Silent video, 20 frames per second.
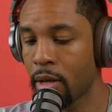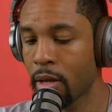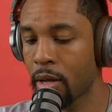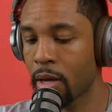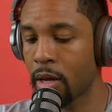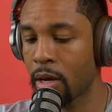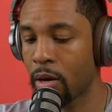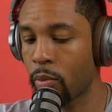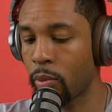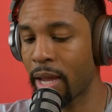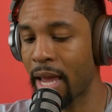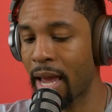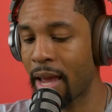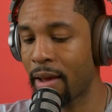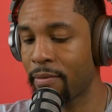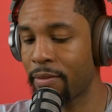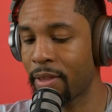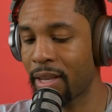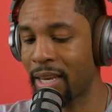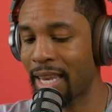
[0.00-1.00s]
Uh, we
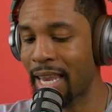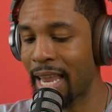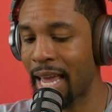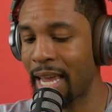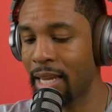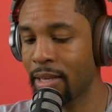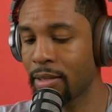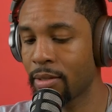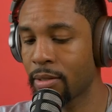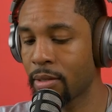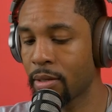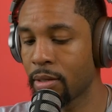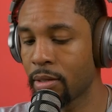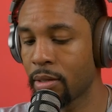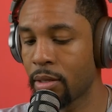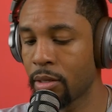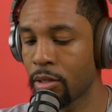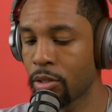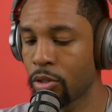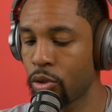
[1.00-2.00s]
have the light
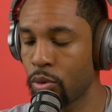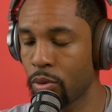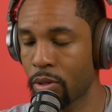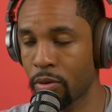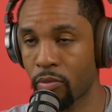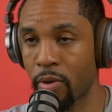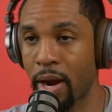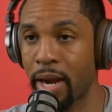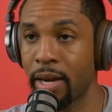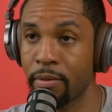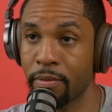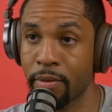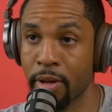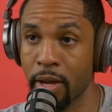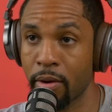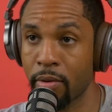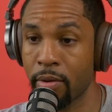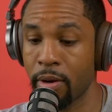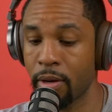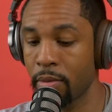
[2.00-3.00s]
to the right of
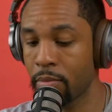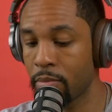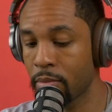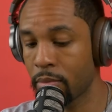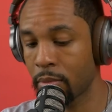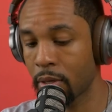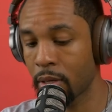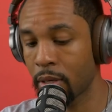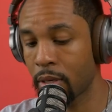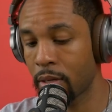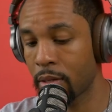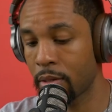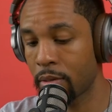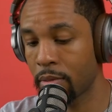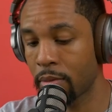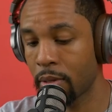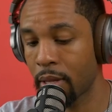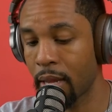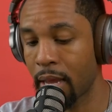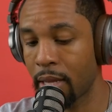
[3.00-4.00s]
Kerry uh,
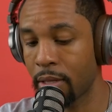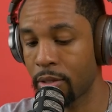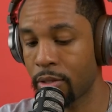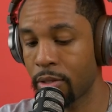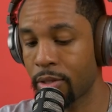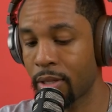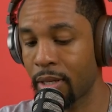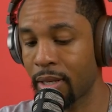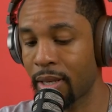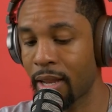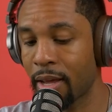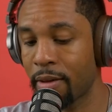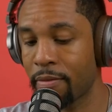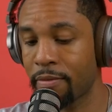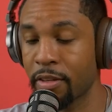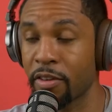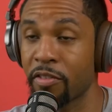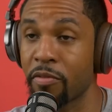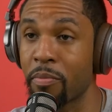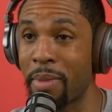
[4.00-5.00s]
and to the
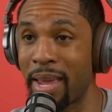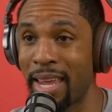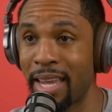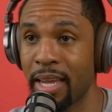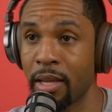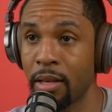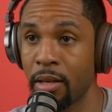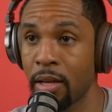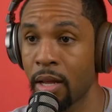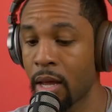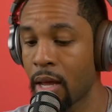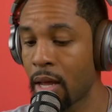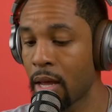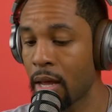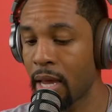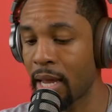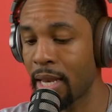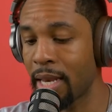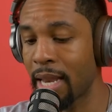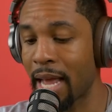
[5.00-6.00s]
left of Megan,
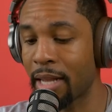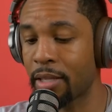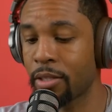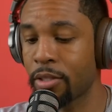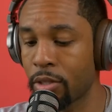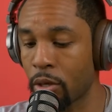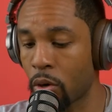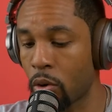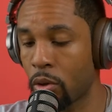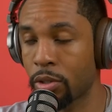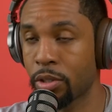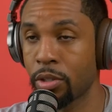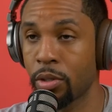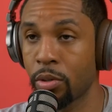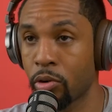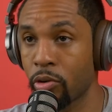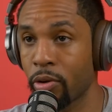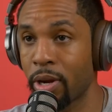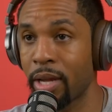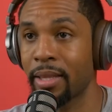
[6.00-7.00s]
and that's to also
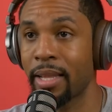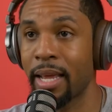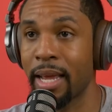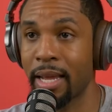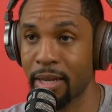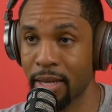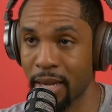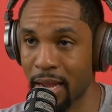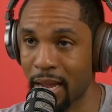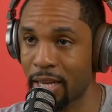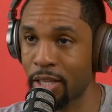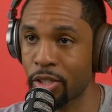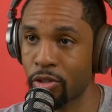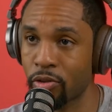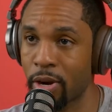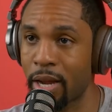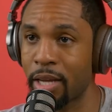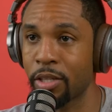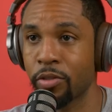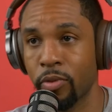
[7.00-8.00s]
create that
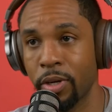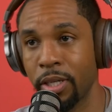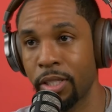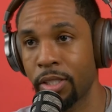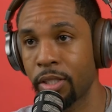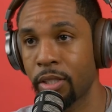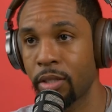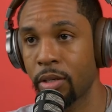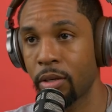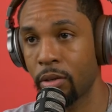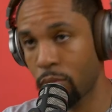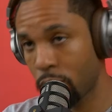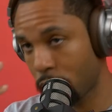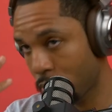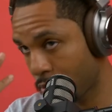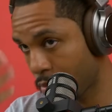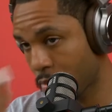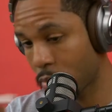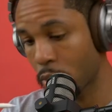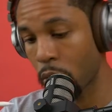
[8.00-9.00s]
contrast ratio
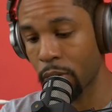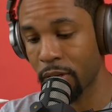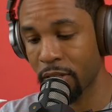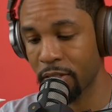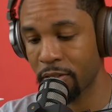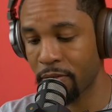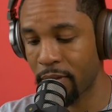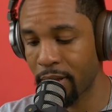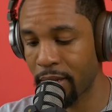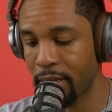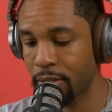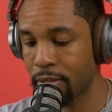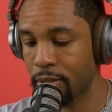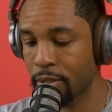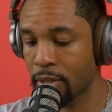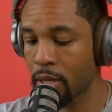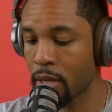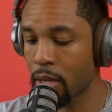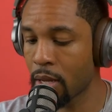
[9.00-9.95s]
on his face.